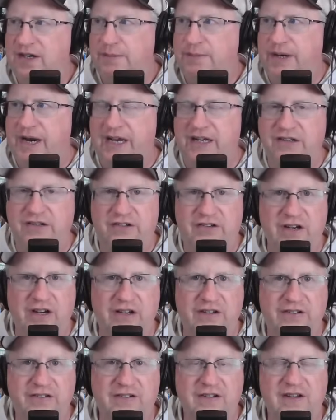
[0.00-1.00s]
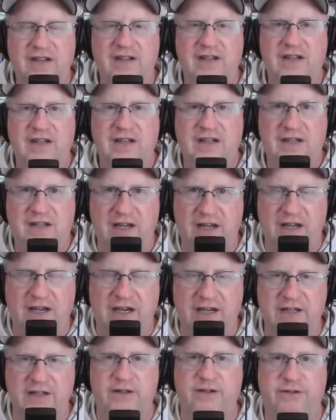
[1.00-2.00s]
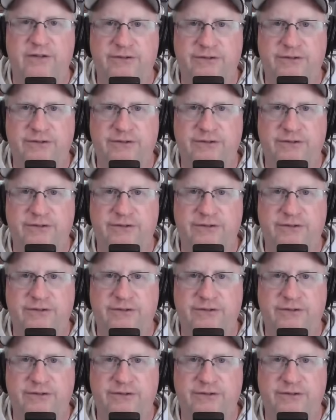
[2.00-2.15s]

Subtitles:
but I just can't